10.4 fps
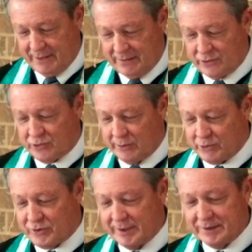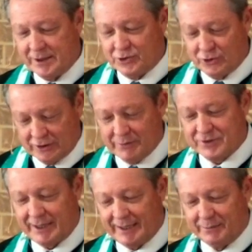The scripture says he took him
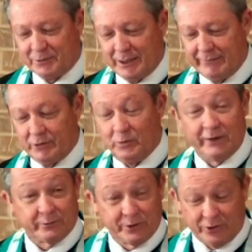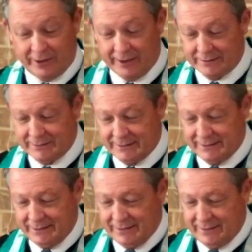aside in private, away from the crowd,
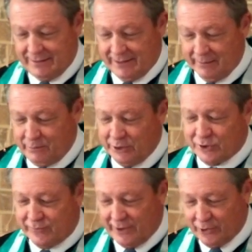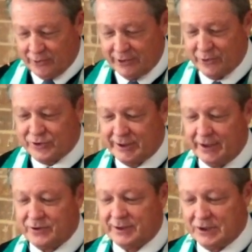and put his finger into his
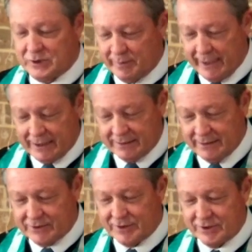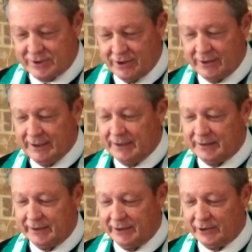ears, and he spat and touched his tongue.
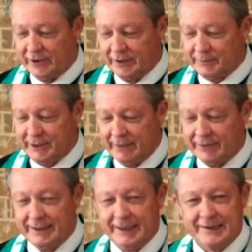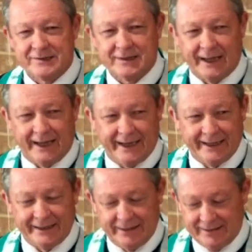Then looking up to heaven, he
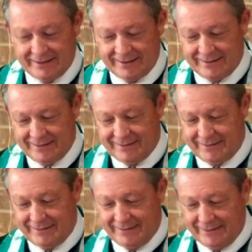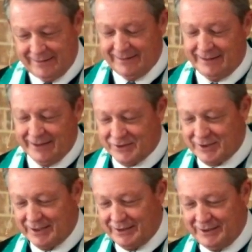sighed and
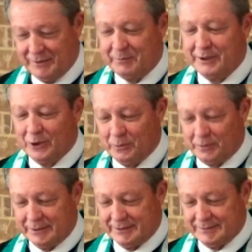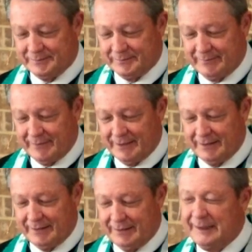said to him, "Be opened."
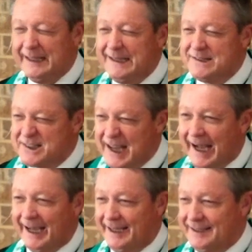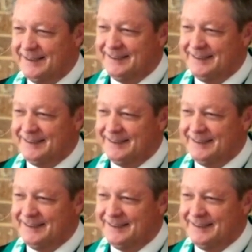He sighed.